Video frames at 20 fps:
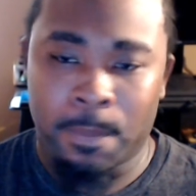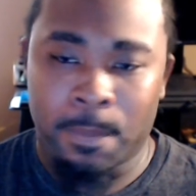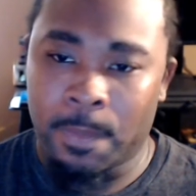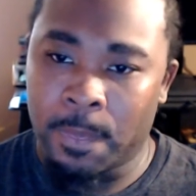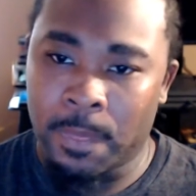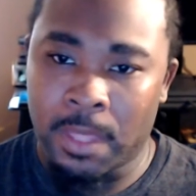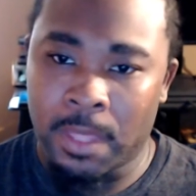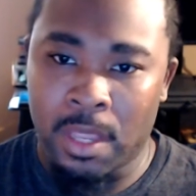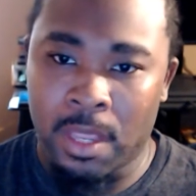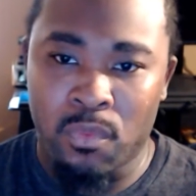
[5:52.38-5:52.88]

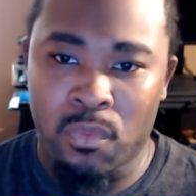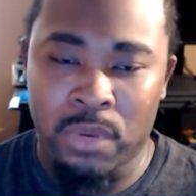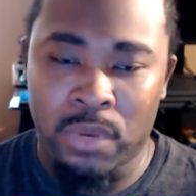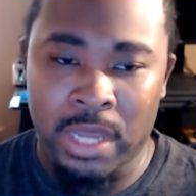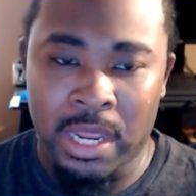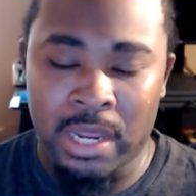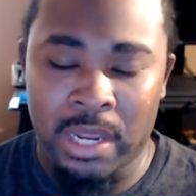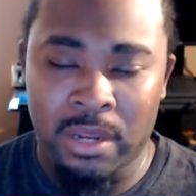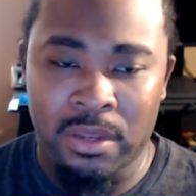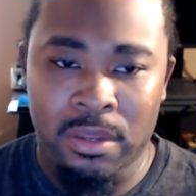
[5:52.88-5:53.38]
And when
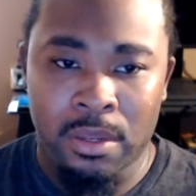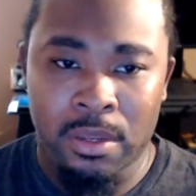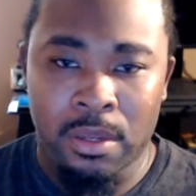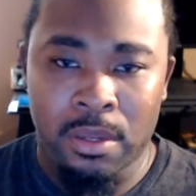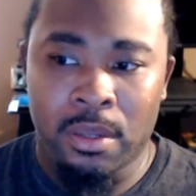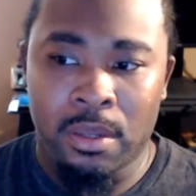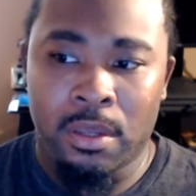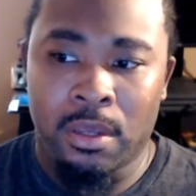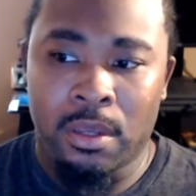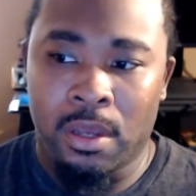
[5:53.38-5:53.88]
I
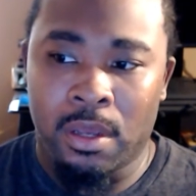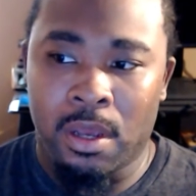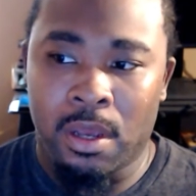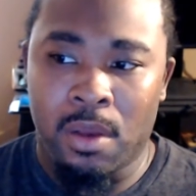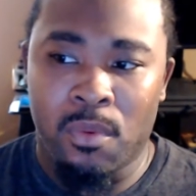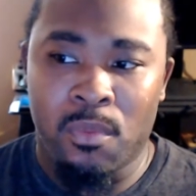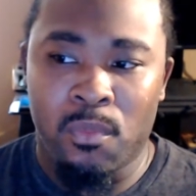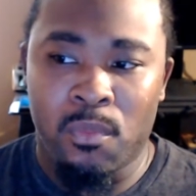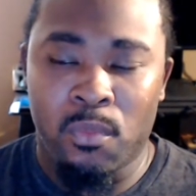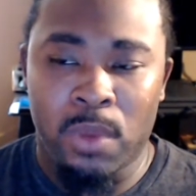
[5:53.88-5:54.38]

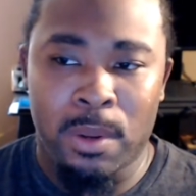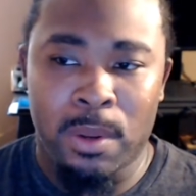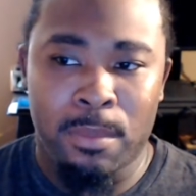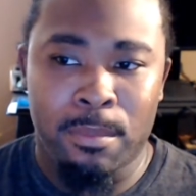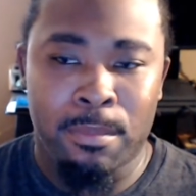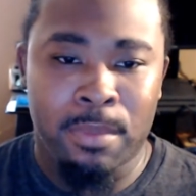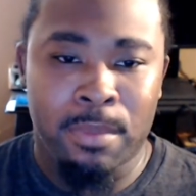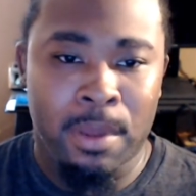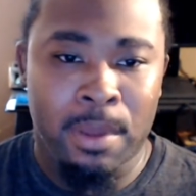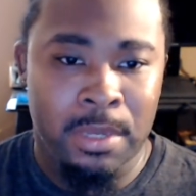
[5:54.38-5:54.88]

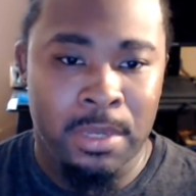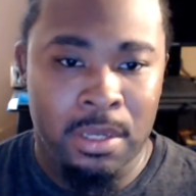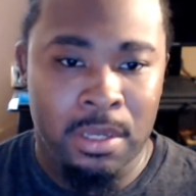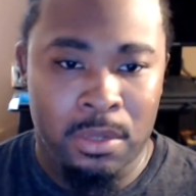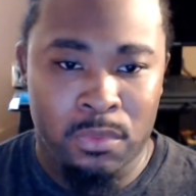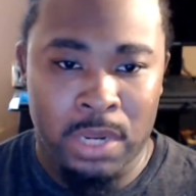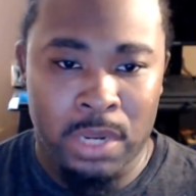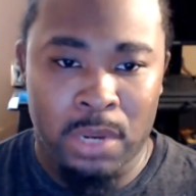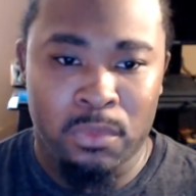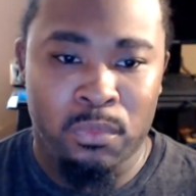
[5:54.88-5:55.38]
when
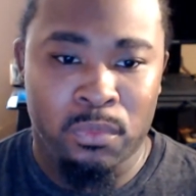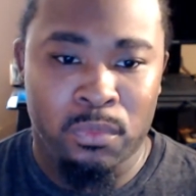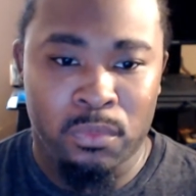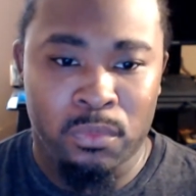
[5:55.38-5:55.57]
I